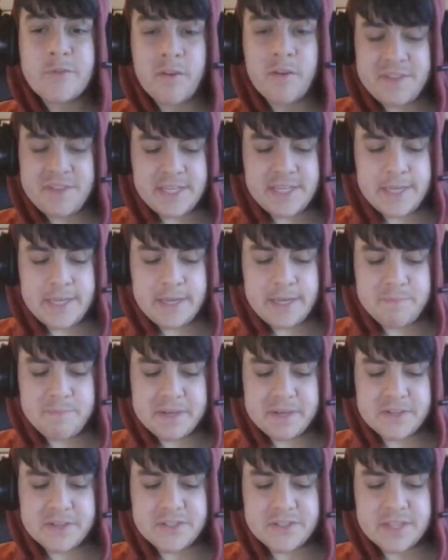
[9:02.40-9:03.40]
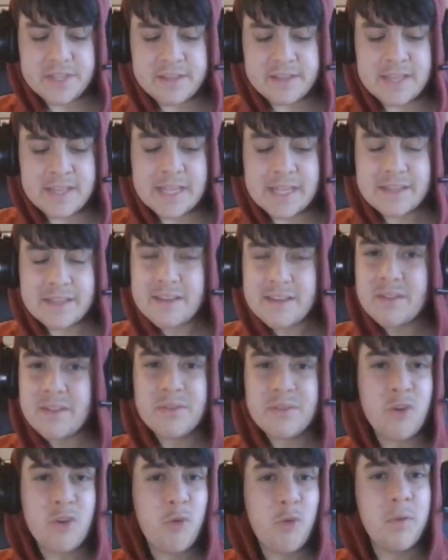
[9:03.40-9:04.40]
of the year because that
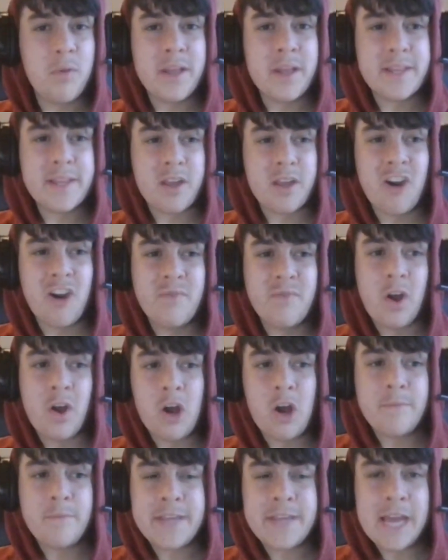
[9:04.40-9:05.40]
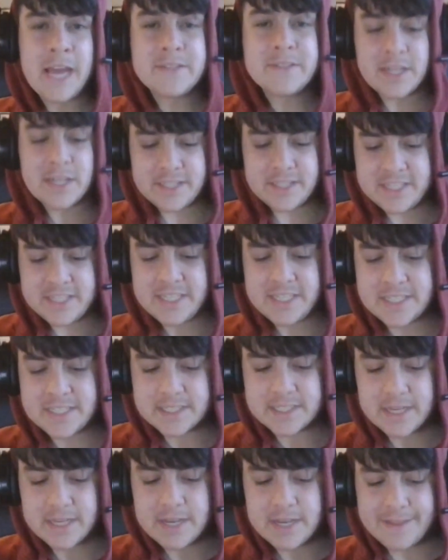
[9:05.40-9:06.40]
normally the overhyped games like
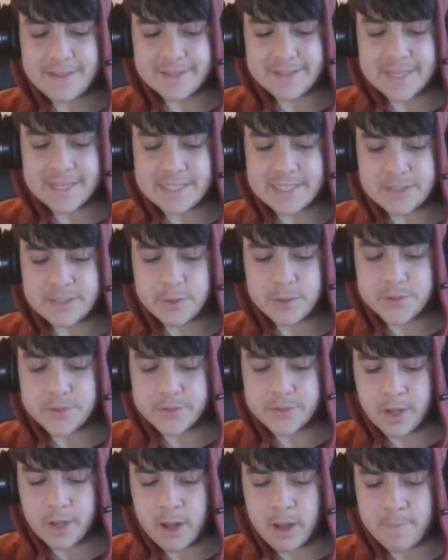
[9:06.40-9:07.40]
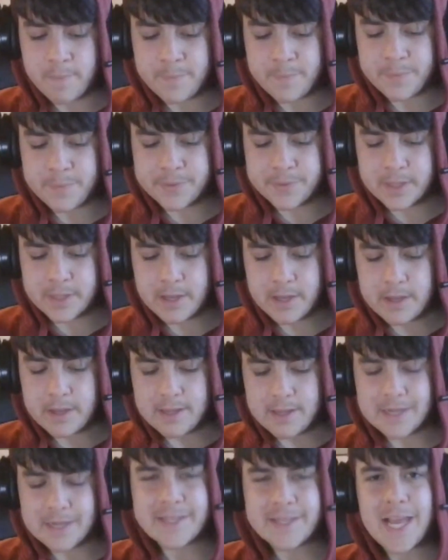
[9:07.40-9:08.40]
this, like these two, um,
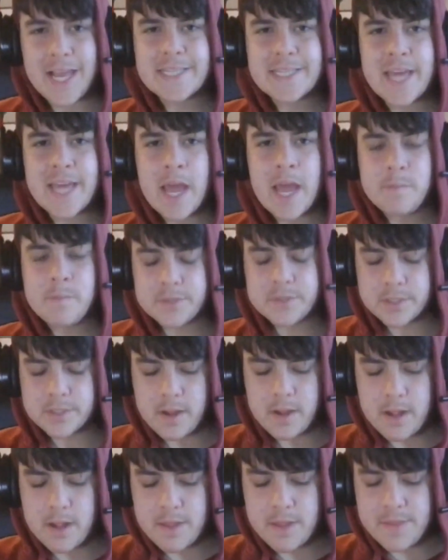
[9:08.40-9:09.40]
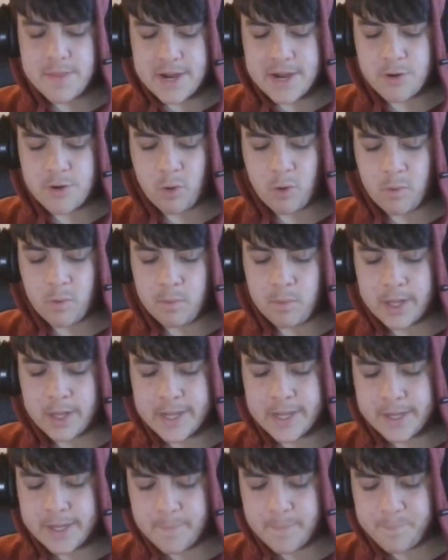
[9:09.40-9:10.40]
like these games, they
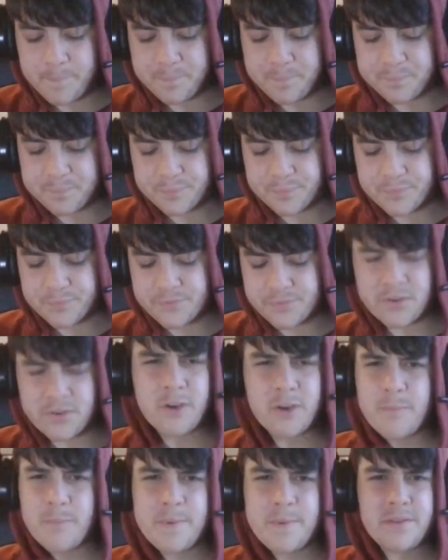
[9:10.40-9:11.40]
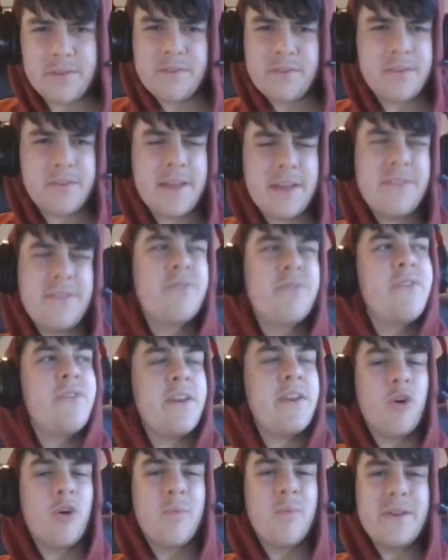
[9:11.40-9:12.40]
normally don't. They they're
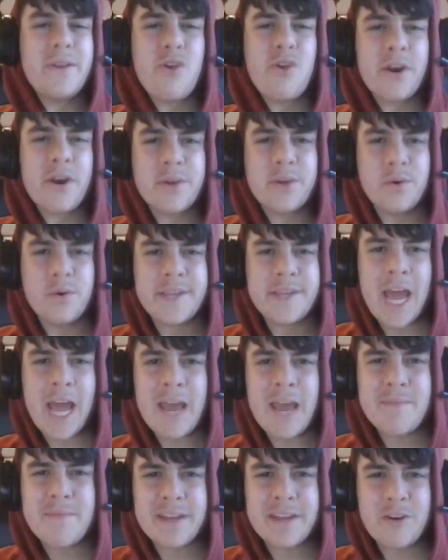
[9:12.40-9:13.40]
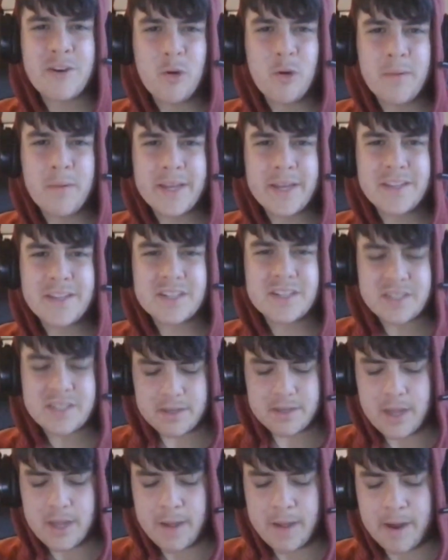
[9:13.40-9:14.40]
normally not a good game. They're normally just
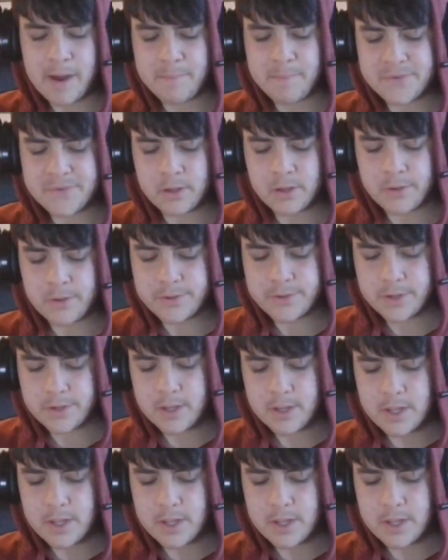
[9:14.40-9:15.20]
an absolute